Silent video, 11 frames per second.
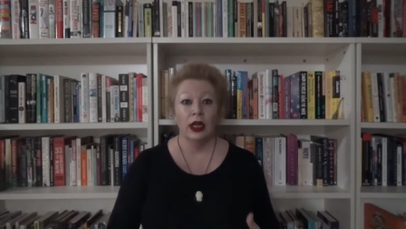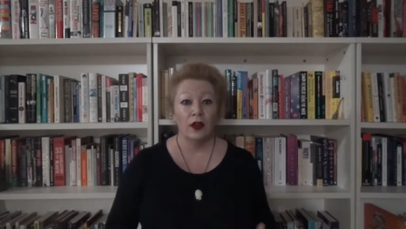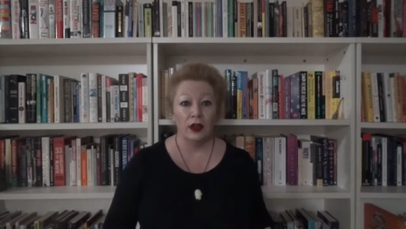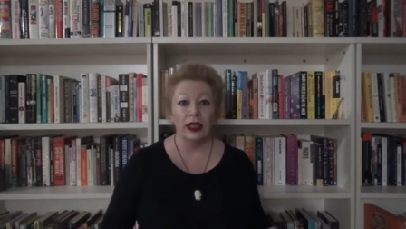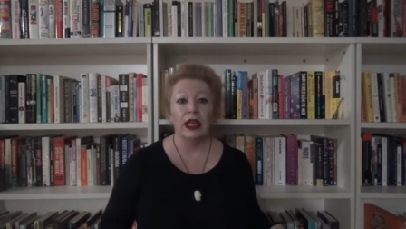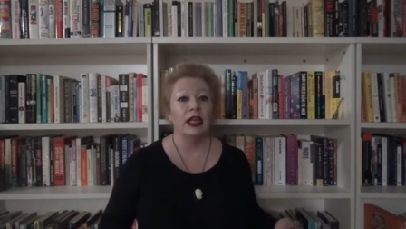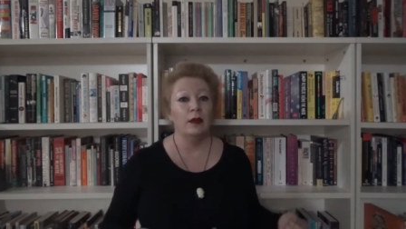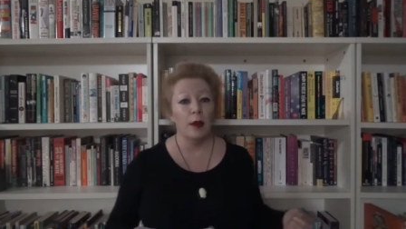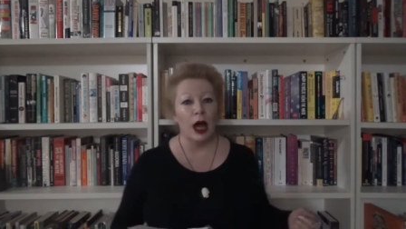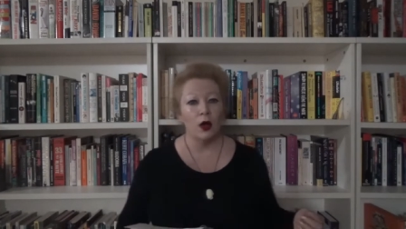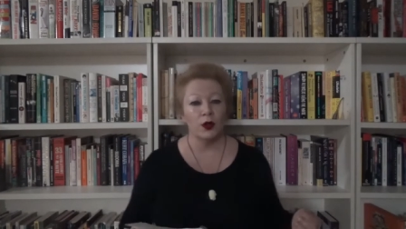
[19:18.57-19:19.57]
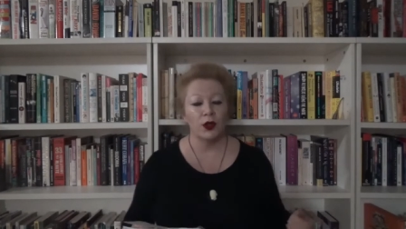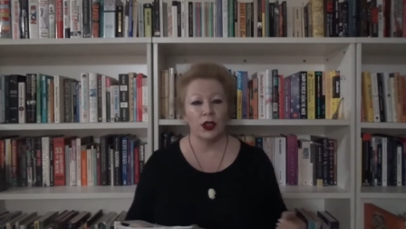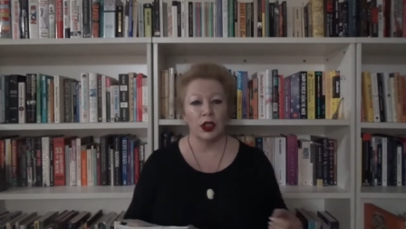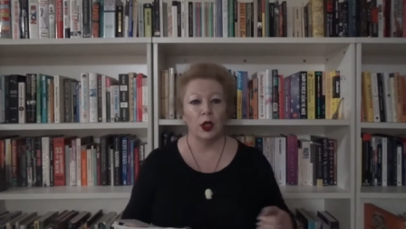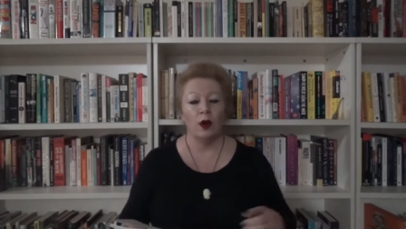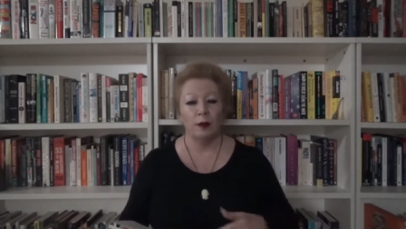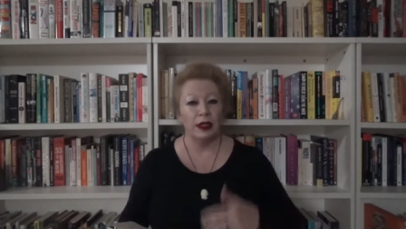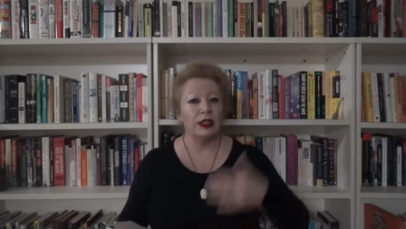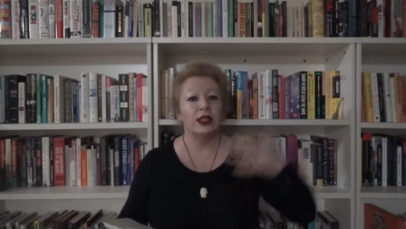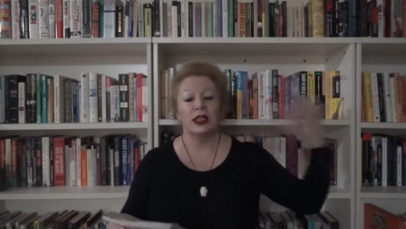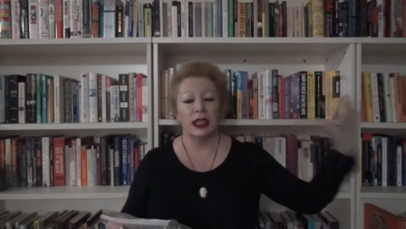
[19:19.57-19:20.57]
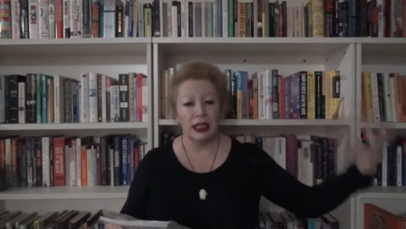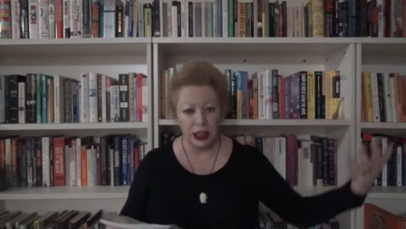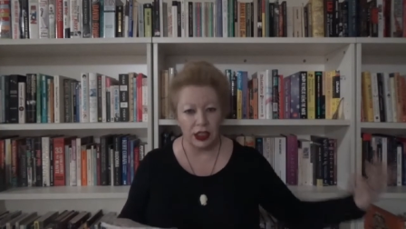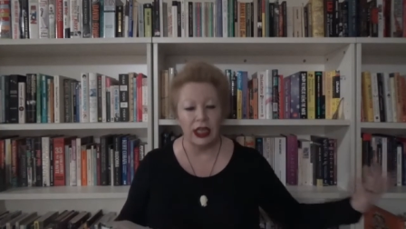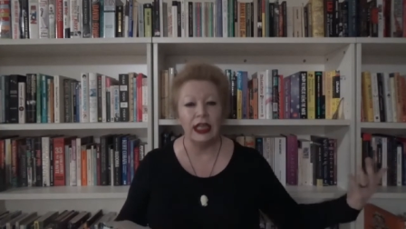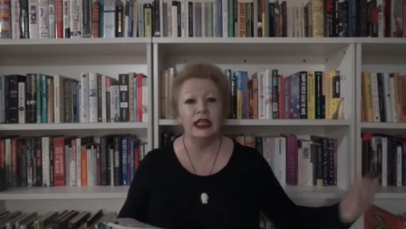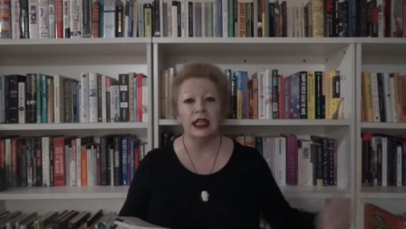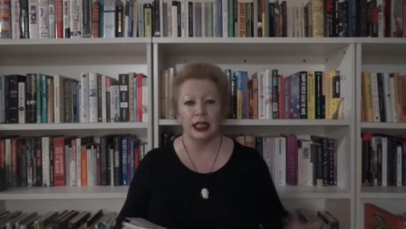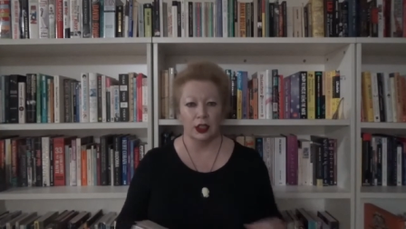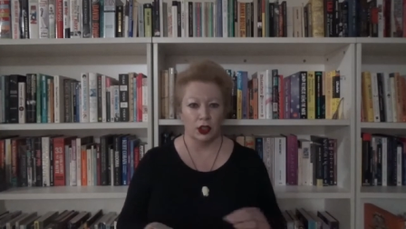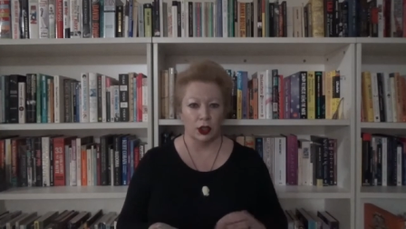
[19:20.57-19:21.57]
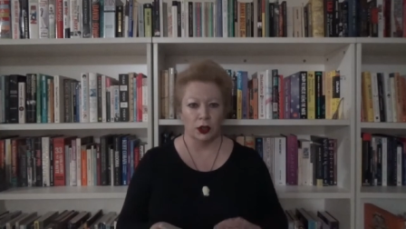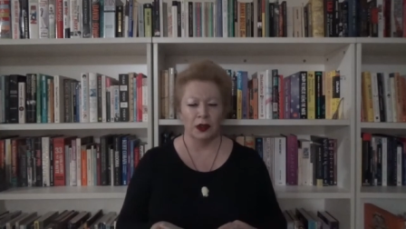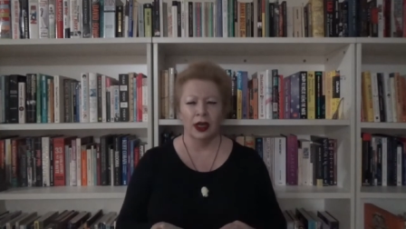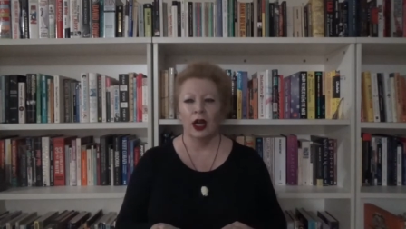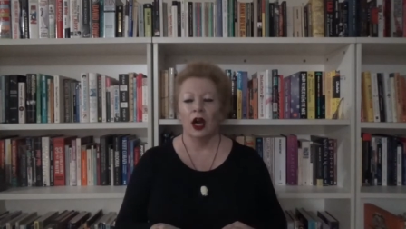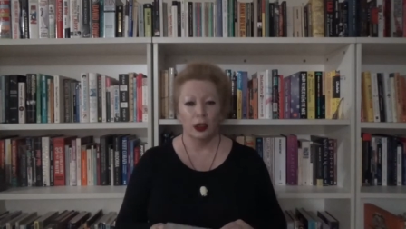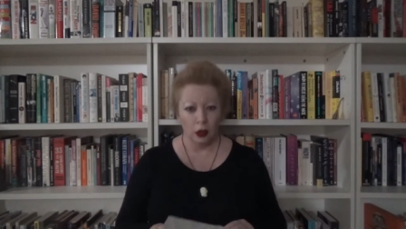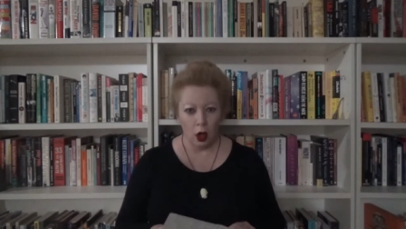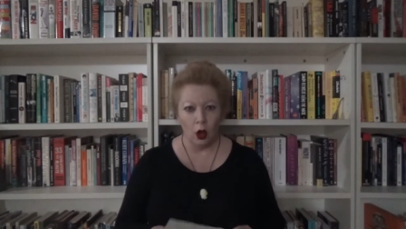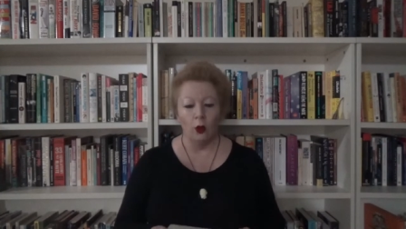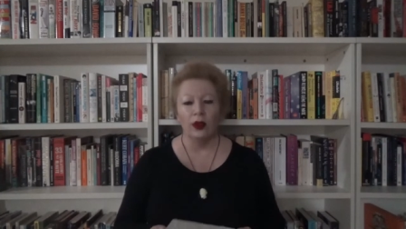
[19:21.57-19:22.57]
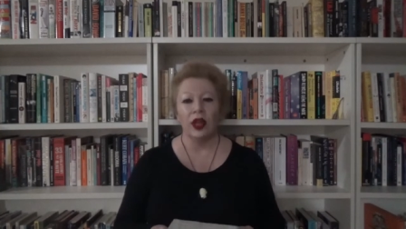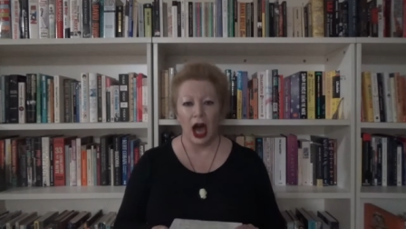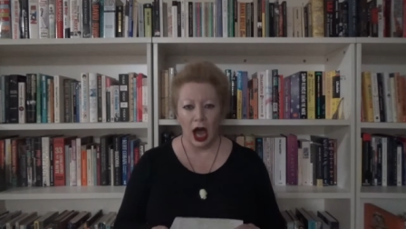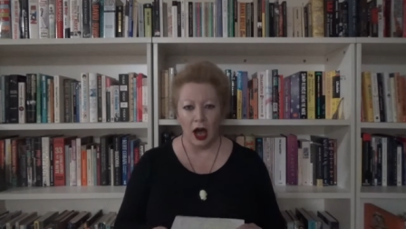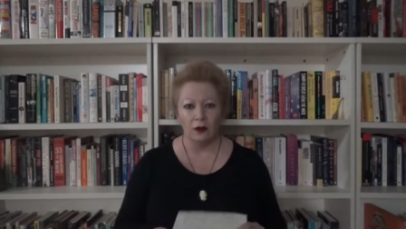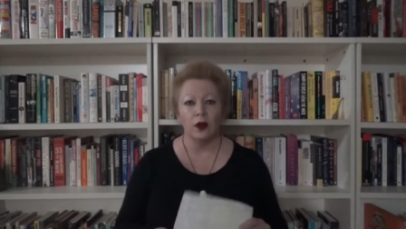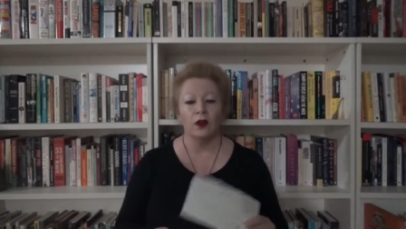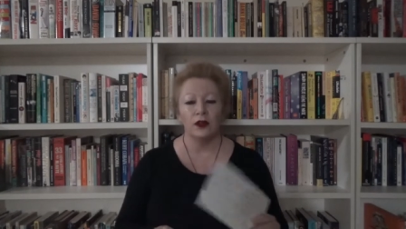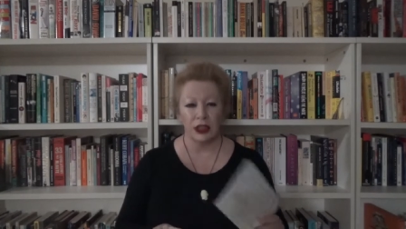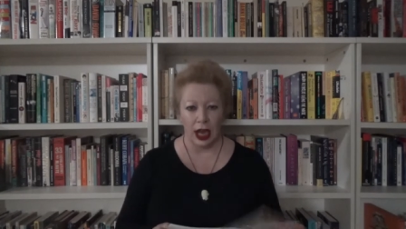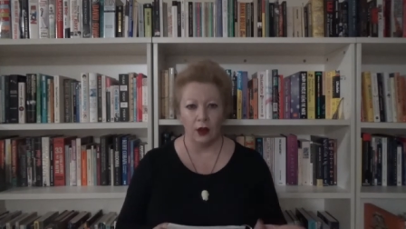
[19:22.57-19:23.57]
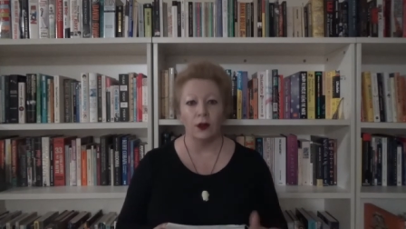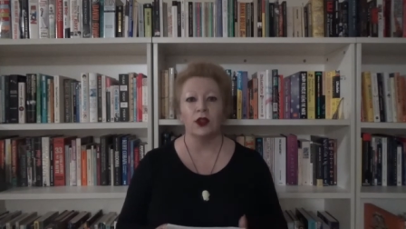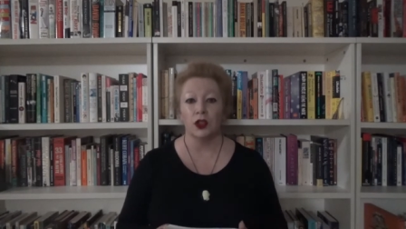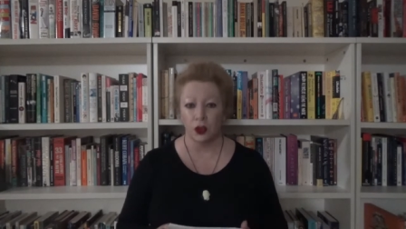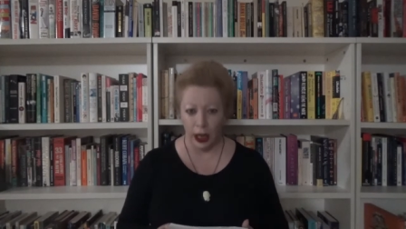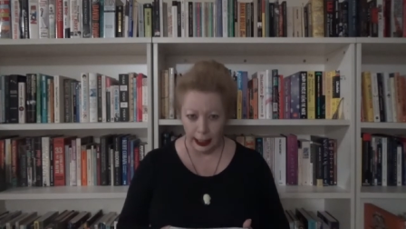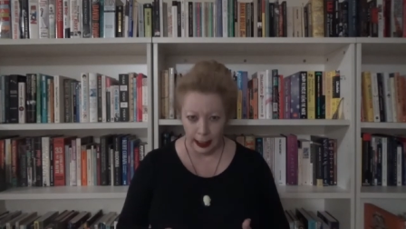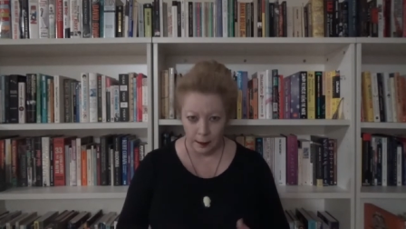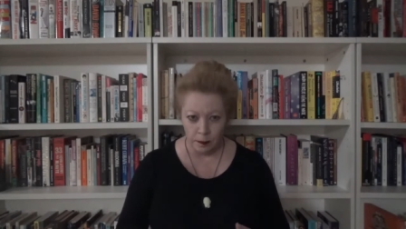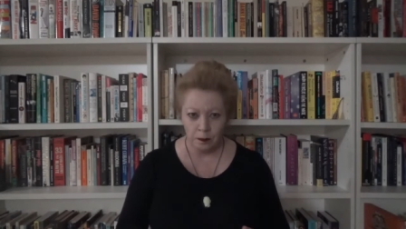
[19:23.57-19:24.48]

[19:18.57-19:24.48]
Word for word: the emails that you have been CC'd into, along with half of South Australia.